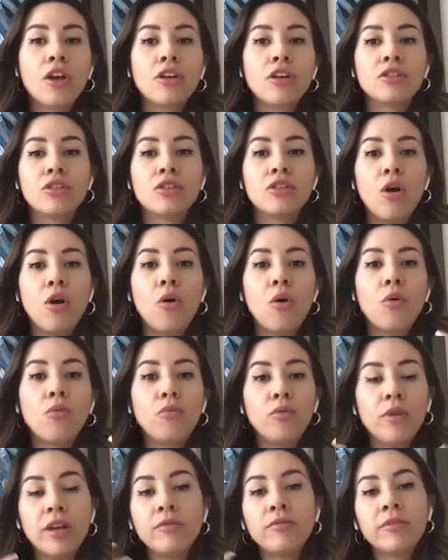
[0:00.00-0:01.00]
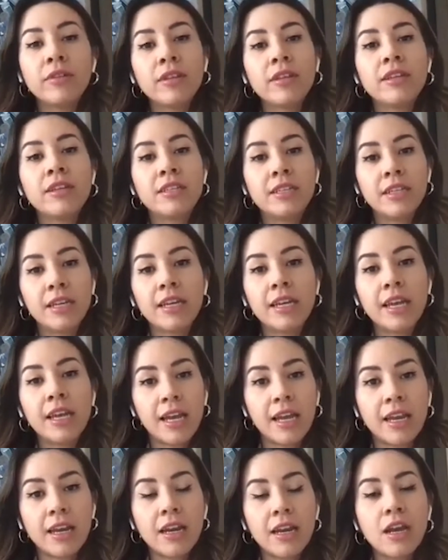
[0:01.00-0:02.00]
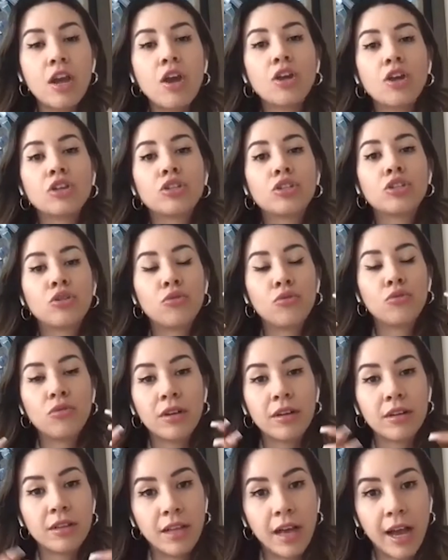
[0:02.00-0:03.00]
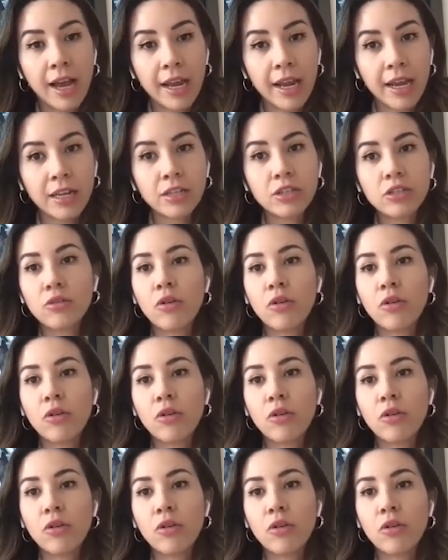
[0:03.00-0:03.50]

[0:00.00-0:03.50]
So we really dig in to the client.